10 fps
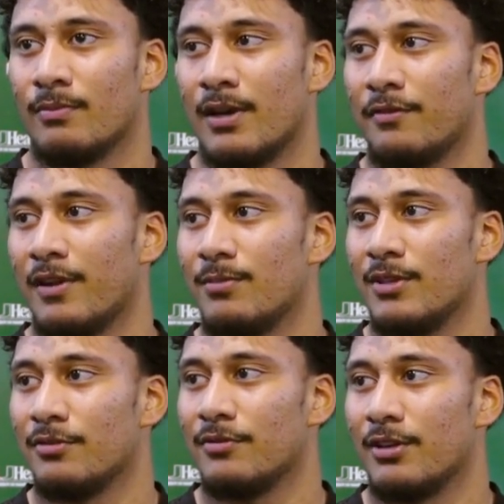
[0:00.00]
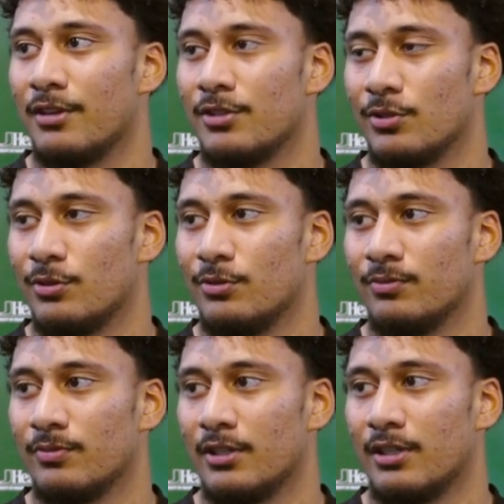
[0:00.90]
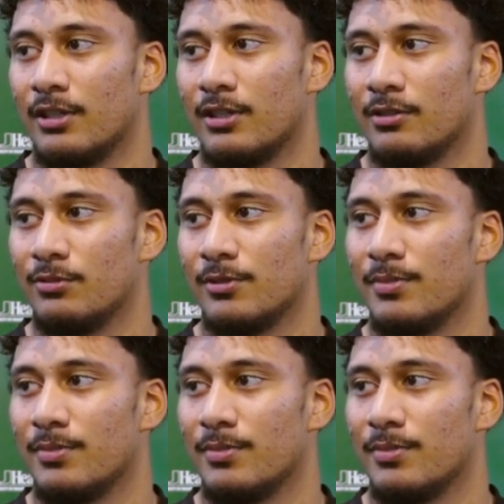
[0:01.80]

My family over here too was